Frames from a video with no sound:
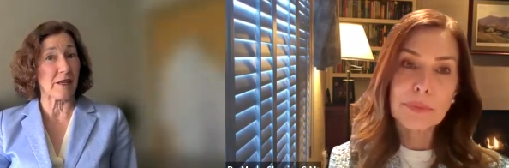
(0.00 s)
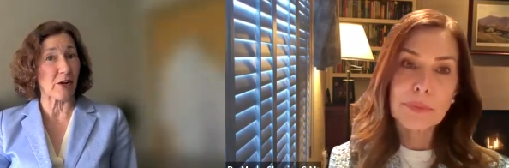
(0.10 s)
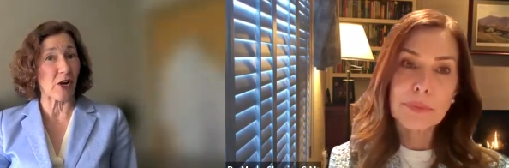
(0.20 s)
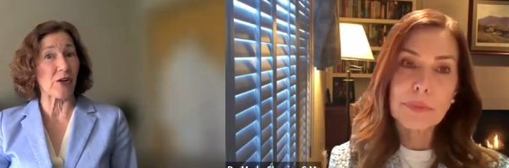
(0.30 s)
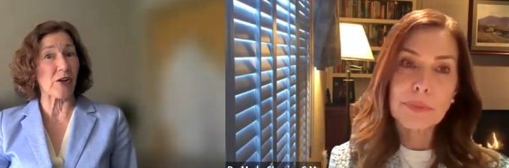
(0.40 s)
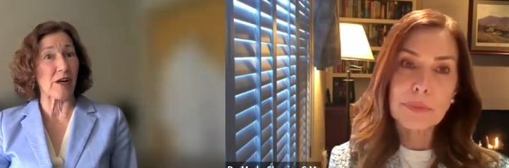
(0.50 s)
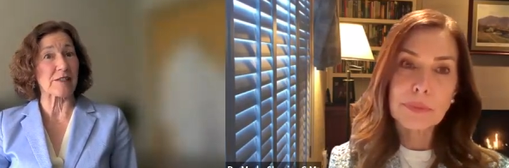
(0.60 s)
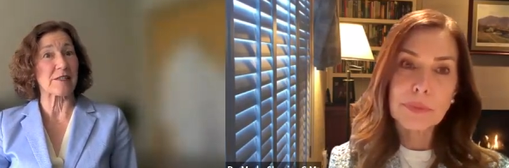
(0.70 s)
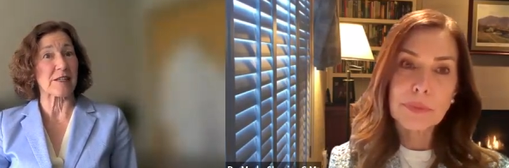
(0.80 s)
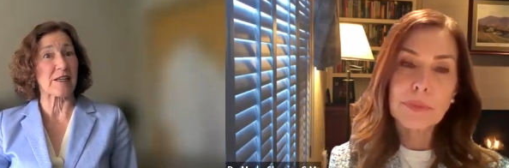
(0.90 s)
Speaker 1: there are
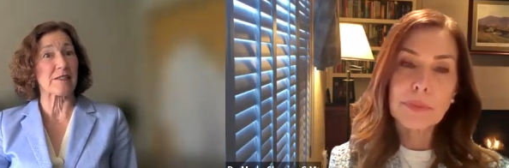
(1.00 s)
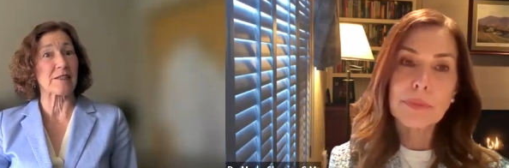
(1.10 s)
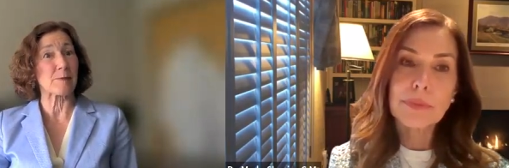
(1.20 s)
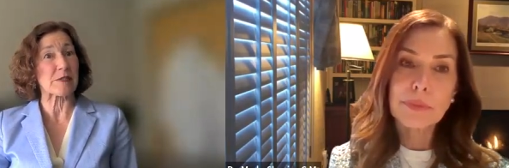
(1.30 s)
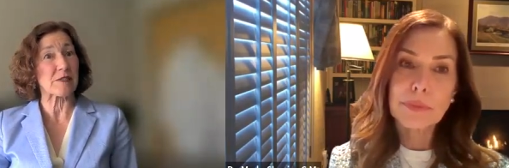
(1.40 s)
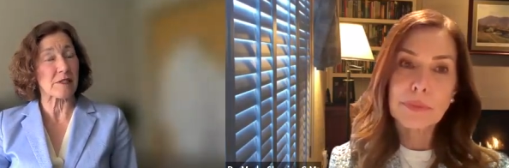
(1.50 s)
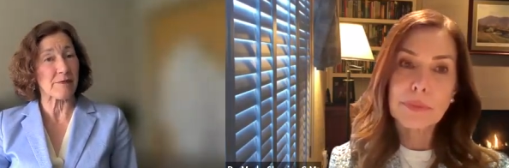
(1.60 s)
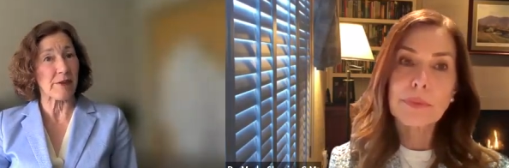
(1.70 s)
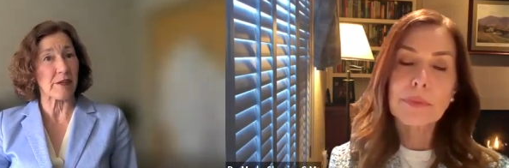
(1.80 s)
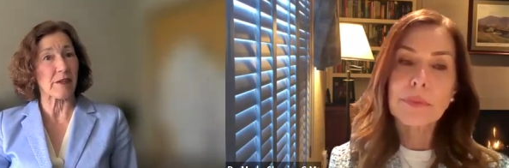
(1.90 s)
not studies
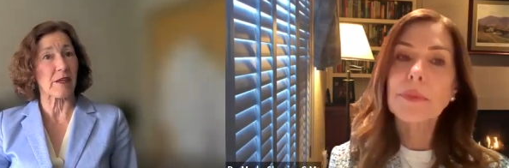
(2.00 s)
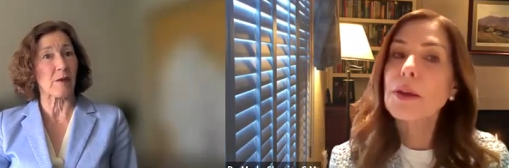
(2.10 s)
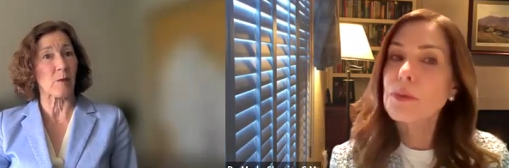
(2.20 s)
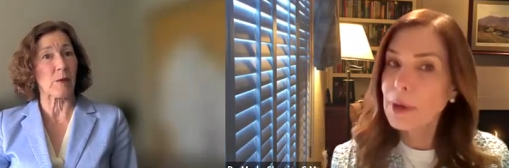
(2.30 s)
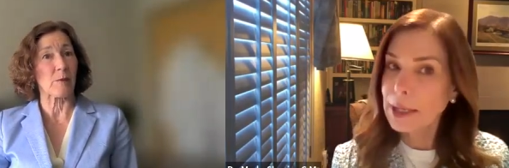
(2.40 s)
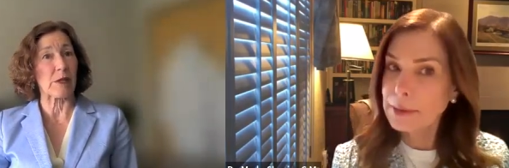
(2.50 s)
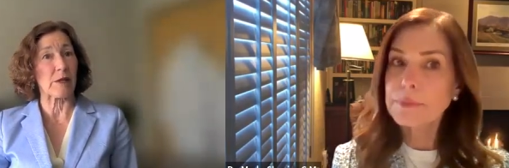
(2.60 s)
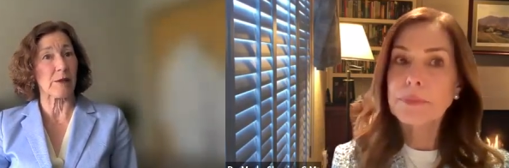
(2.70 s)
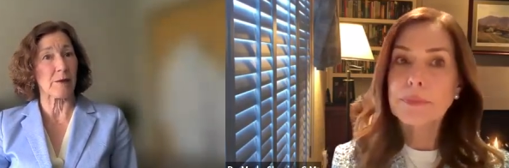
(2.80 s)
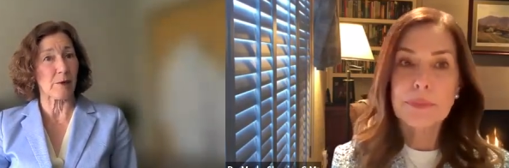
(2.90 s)
specifically in
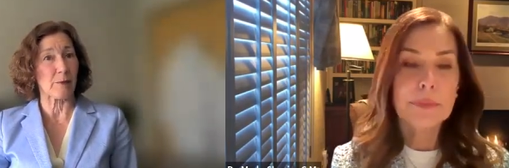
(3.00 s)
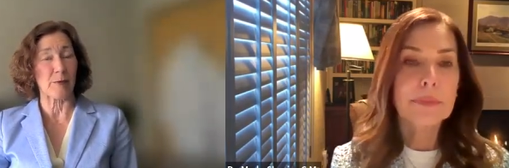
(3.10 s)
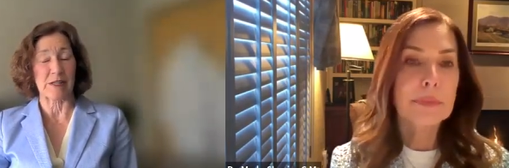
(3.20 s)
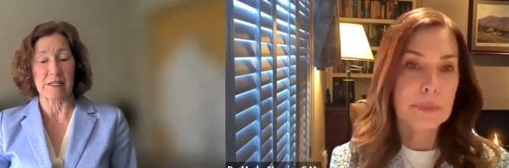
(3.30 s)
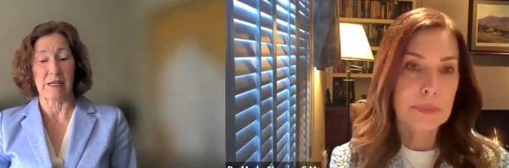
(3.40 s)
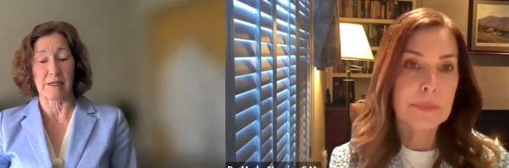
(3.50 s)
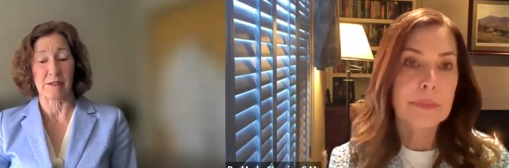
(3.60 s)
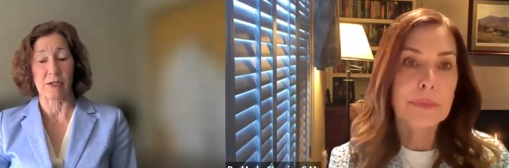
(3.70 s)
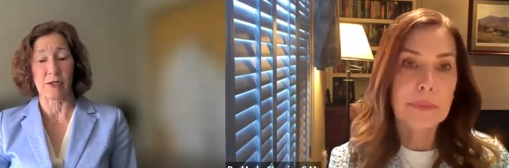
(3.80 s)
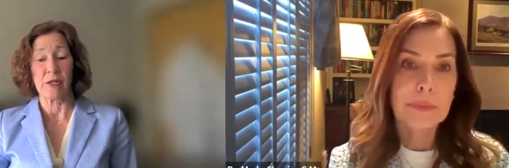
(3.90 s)
women with breast
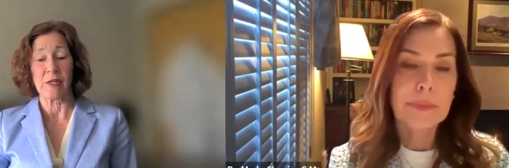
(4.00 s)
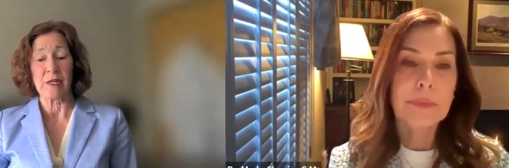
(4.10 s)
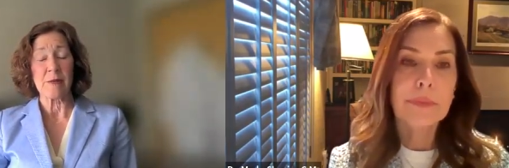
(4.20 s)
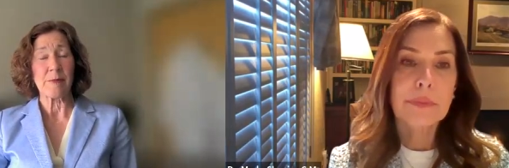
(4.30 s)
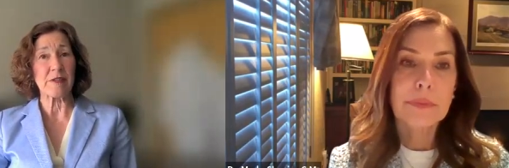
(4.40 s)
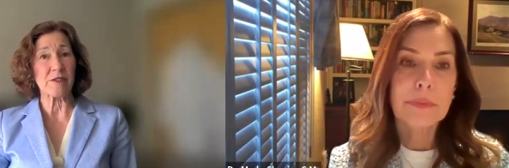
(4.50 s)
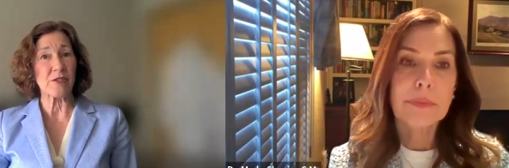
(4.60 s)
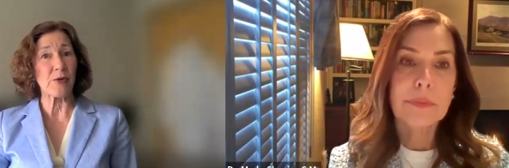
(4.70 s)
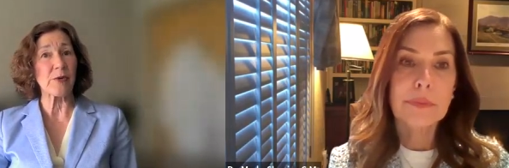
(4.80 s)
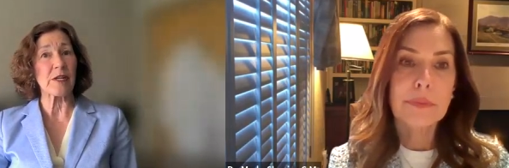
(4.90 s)
cancer, but
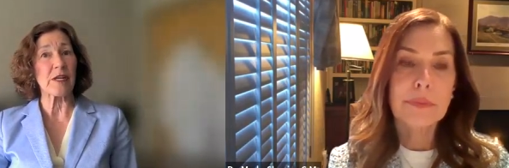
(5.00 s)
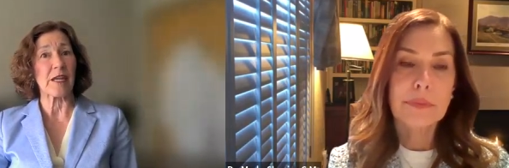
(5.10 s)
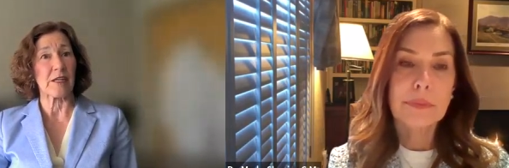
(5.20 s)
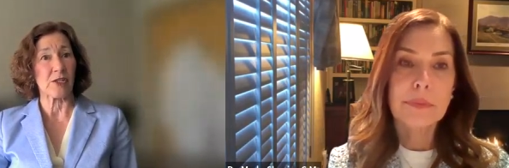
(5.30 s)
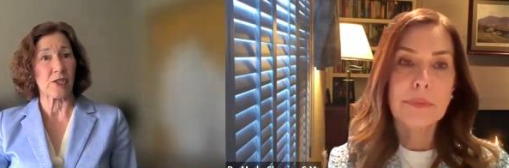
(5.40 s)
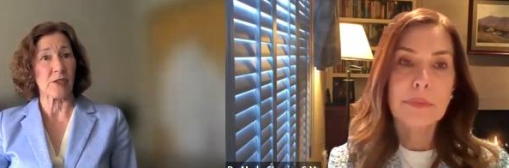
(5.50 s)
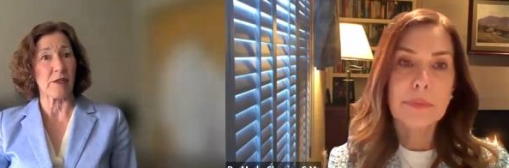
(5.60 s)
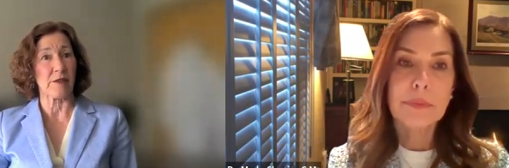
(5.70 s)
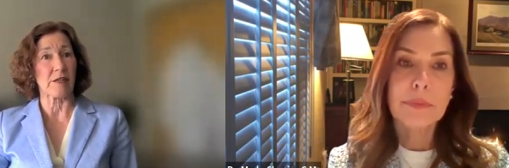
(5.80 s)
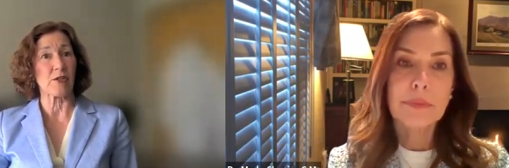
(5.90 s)
there's no indication
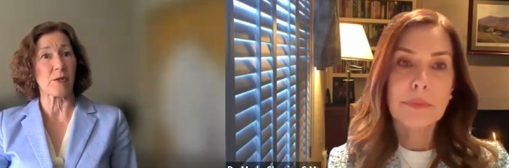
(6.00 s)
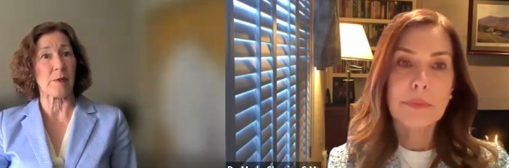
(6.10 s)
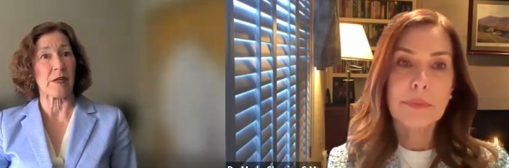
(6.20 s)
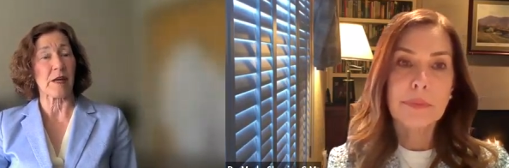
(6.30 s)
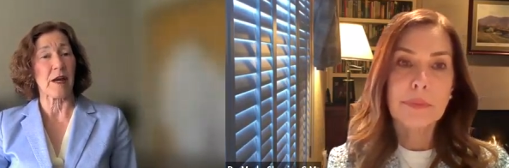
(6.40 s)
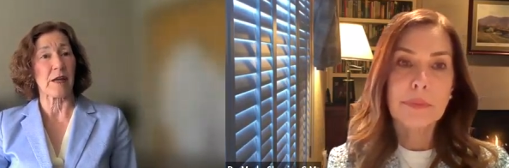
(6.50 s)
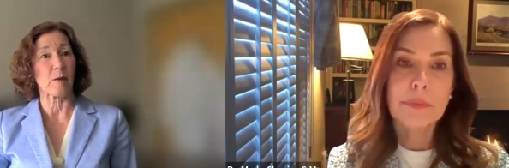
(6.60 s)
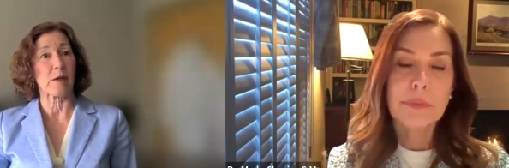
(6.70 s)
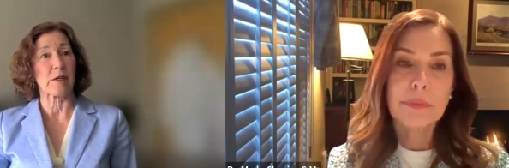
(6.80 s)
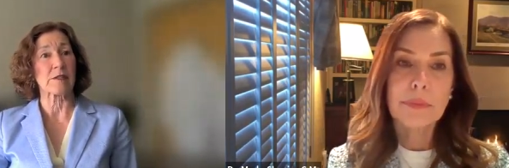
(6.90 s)
that they should be at
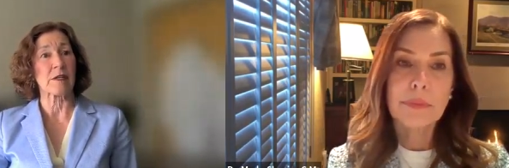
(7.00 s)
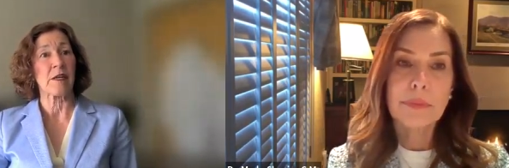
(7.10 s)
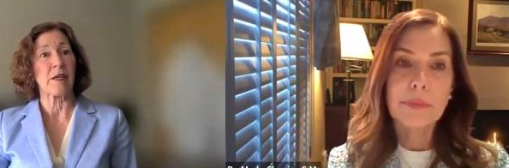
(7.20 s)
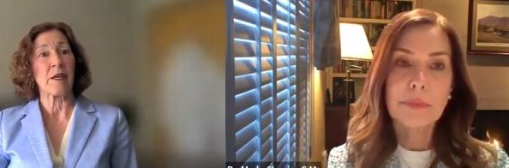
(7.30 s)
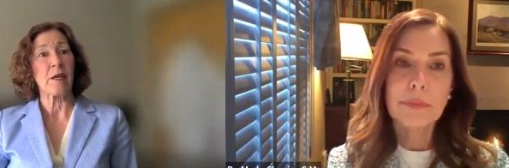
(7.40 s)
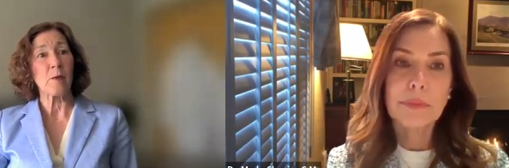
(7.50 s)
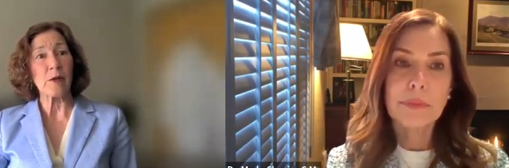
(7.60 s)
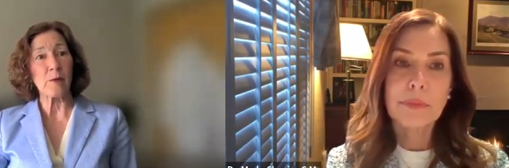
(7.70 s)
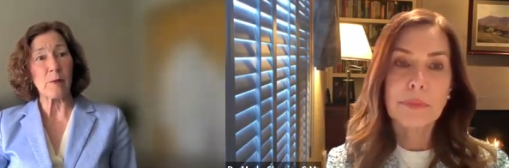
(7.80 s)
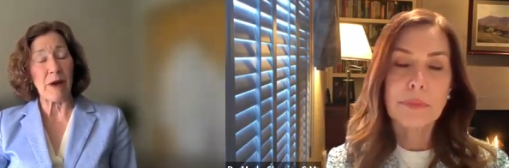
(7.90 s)
higher risk.
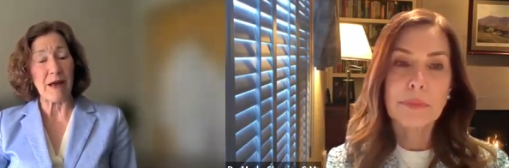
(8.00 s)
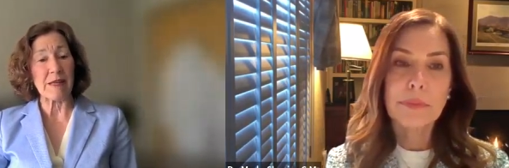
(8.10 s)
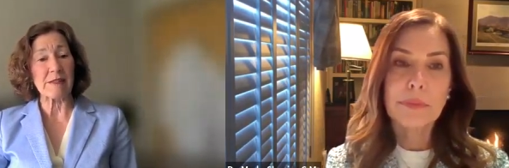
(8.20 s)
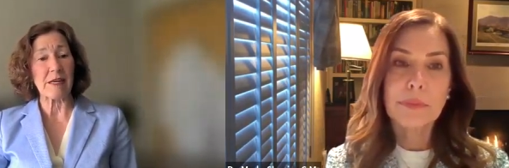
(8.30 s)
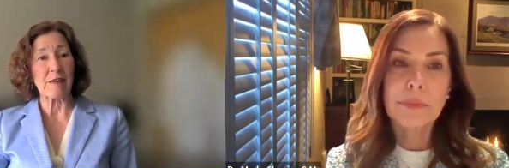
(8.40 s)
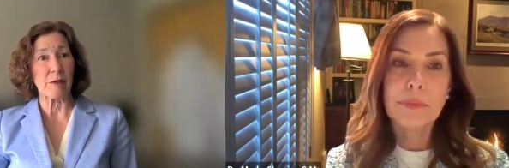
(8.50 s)
I want to remind